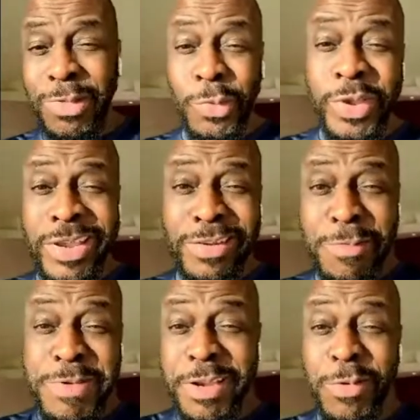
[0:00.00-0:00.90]
3,
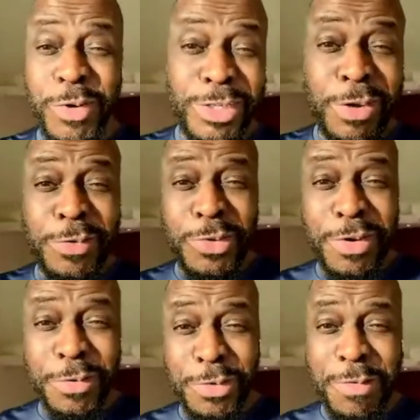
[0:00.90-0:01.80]
depending on what church you
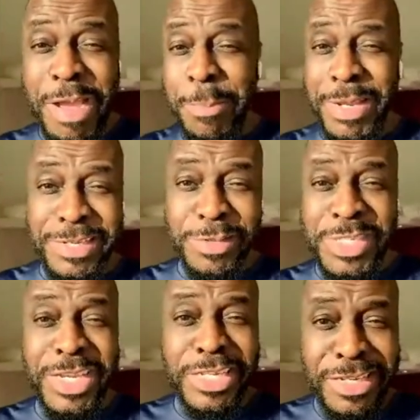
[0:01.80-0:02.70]
go to. It might be till
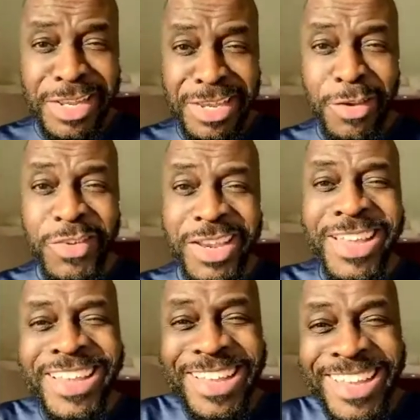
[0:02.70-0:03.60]
6 in the evening.